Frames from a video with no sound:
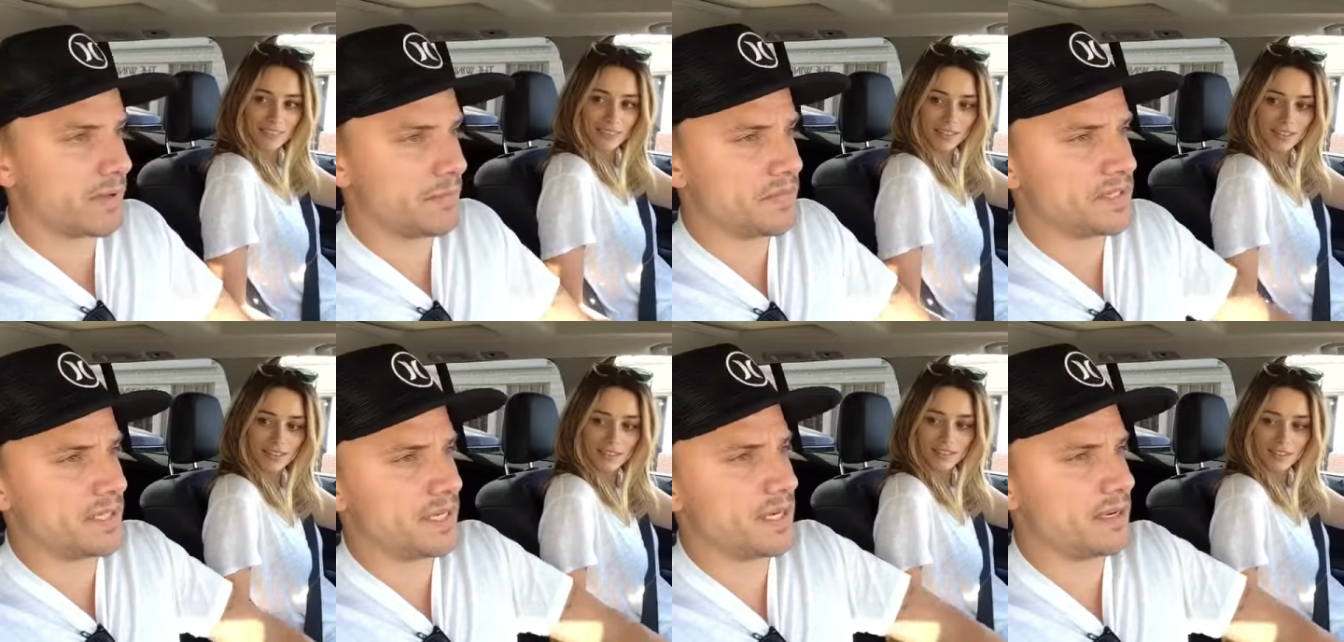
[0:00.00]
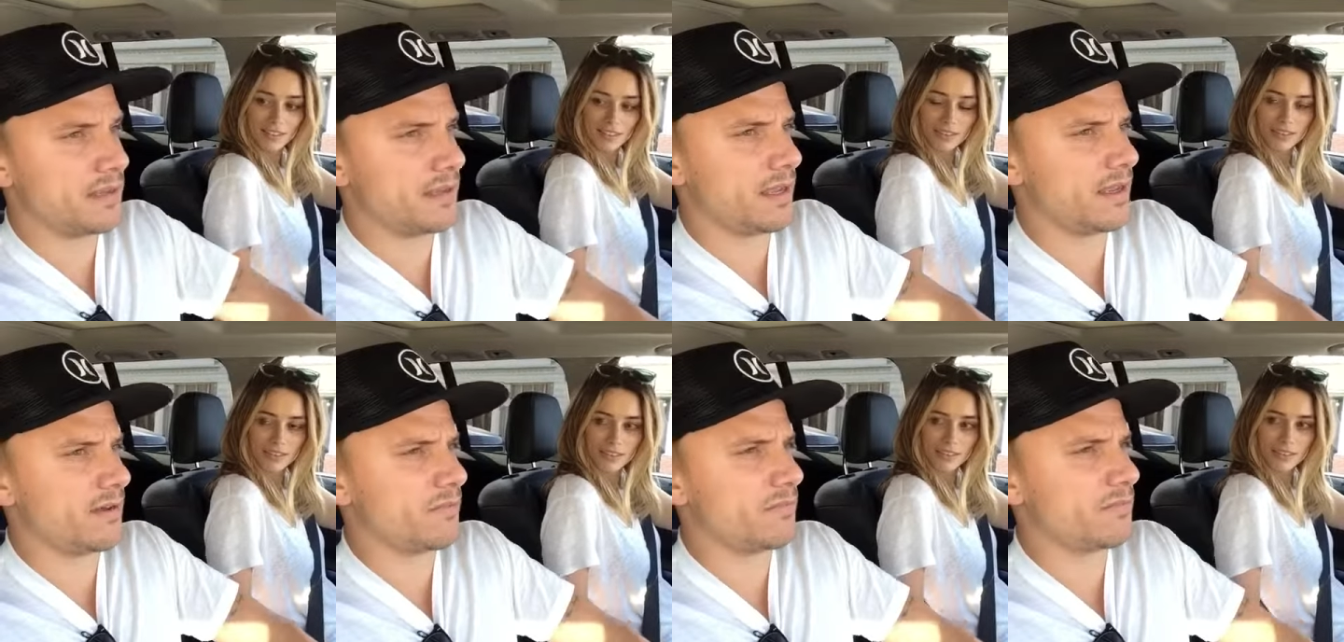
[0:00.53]
Speaker 1: I'm sitting.
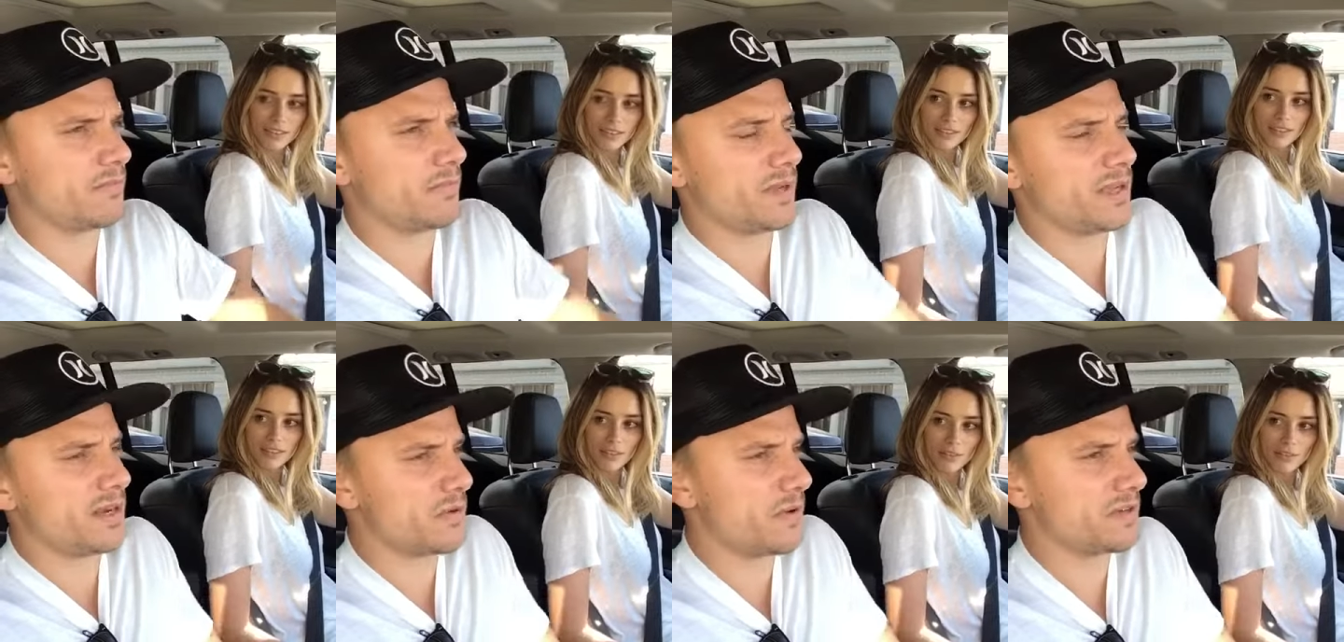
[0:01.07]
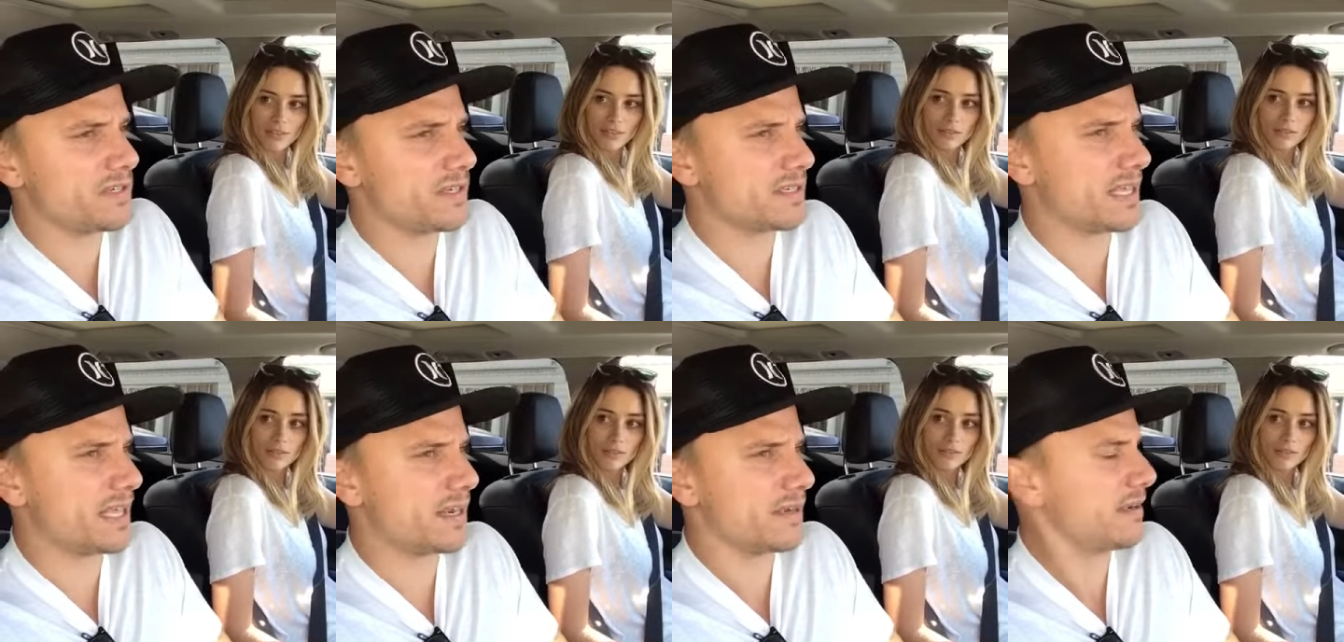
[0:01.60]
What kind of question
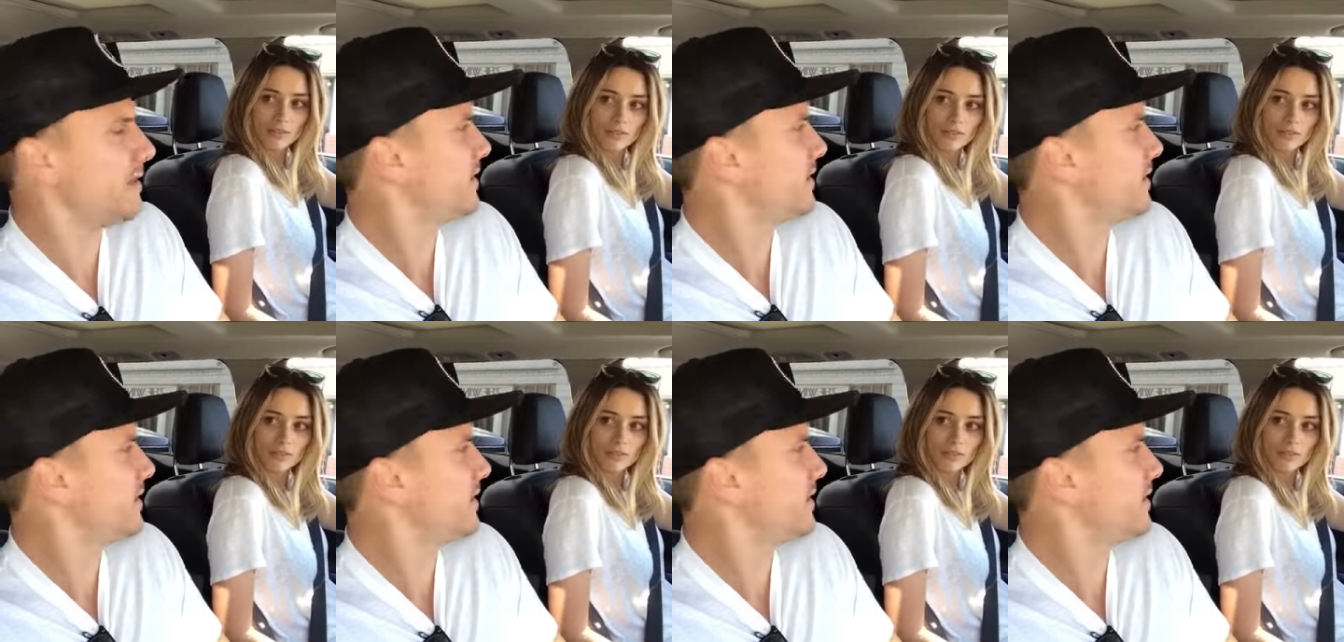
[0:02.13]
is that?